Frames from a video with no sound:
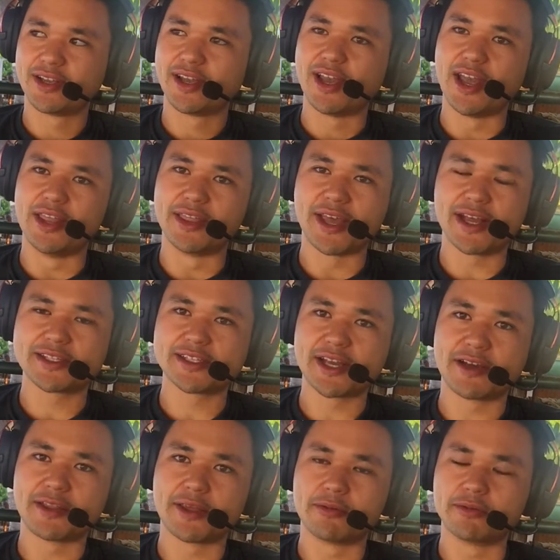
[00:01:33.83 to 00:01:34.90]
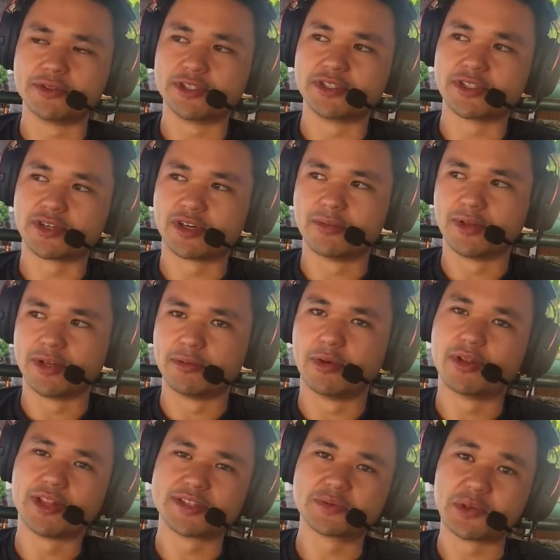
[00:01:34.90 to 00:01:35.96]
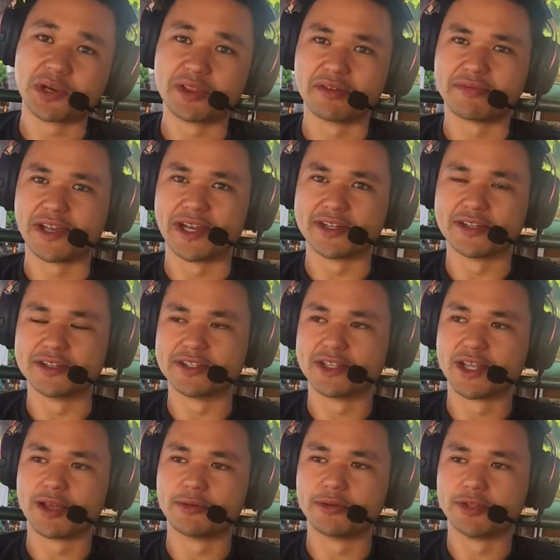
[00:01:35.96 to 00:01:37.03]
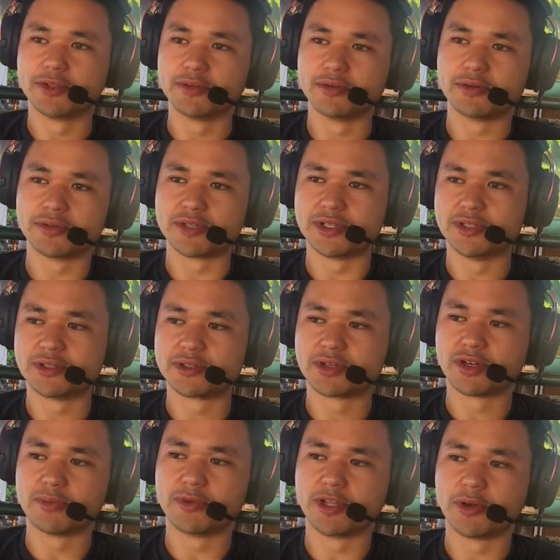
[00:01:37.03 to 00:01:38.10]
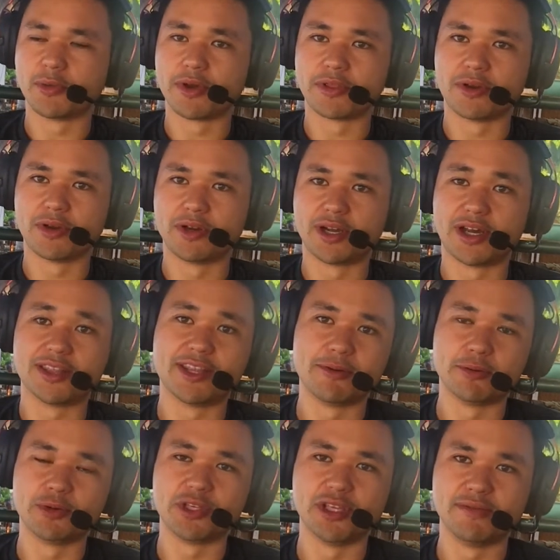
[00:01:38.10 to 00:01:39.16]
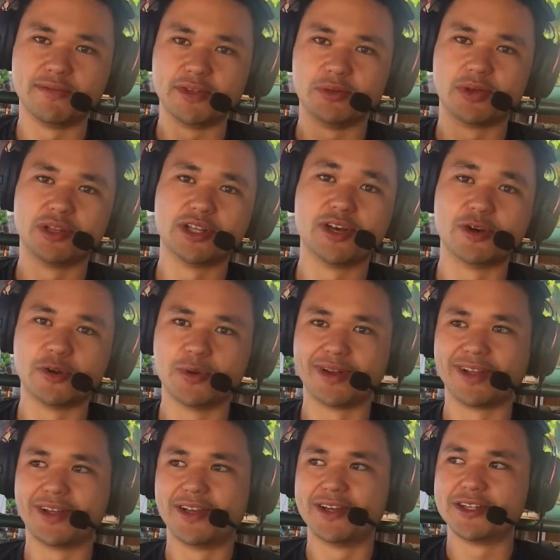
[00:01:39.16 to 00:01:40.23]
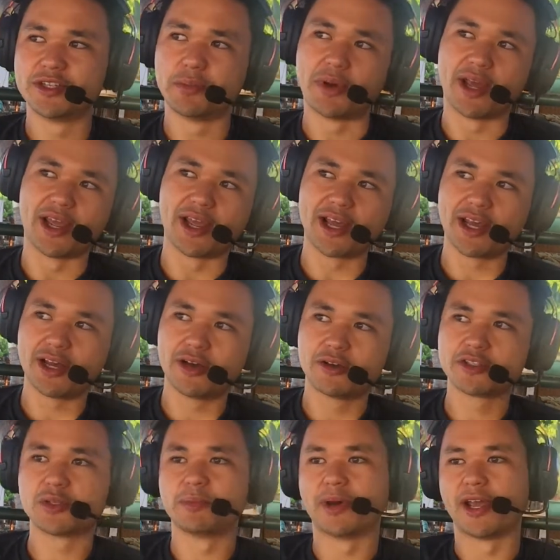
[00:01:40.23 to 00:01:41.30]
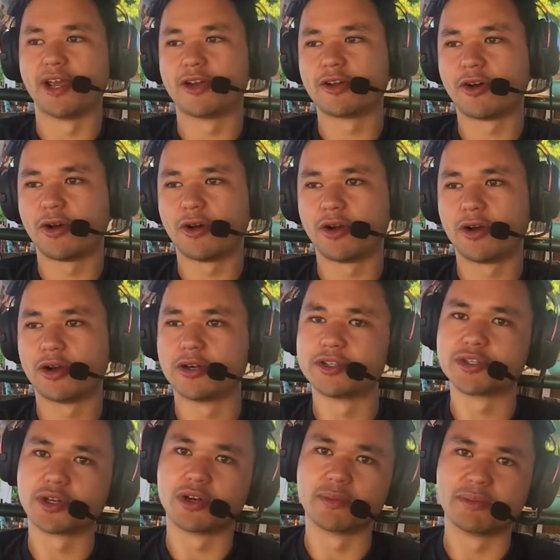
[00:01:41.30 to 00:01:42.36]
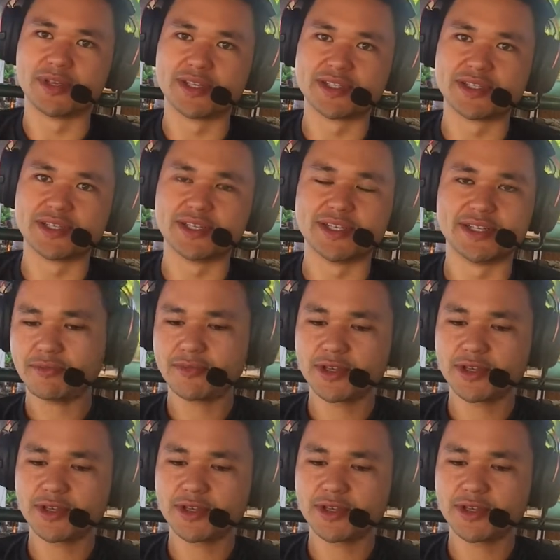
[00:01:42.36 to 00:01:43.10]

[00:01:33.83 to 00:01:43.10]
And that's how they will determine, well, that's one of the factors that they will use in determining whether or not they will give you a loan to buy a house, to buy a car, to start a business.